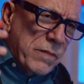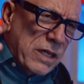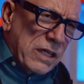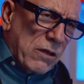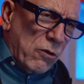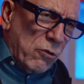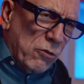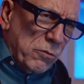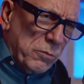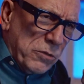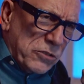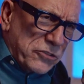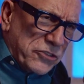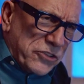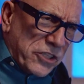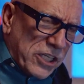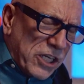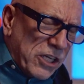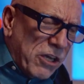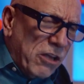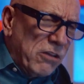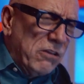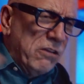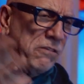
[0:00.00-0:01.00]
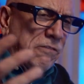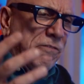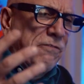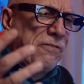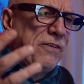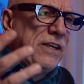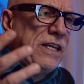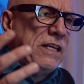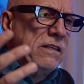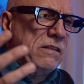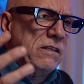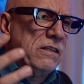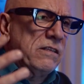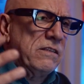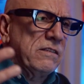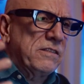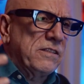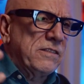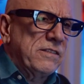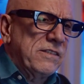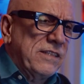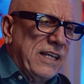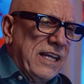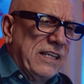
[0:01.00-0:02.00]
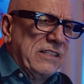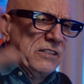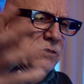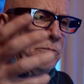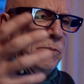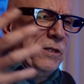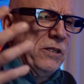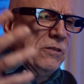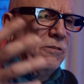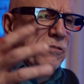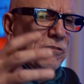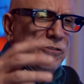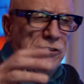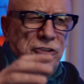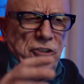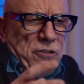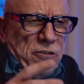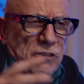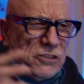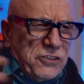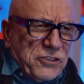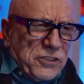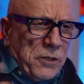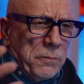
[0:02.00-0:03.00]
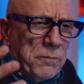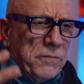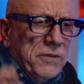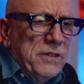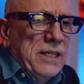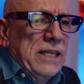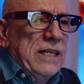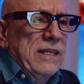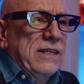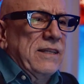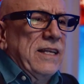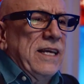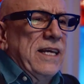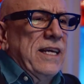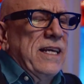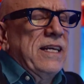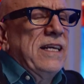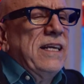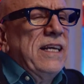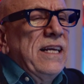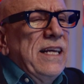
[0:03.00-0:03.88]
almost a colour field explosion or something there.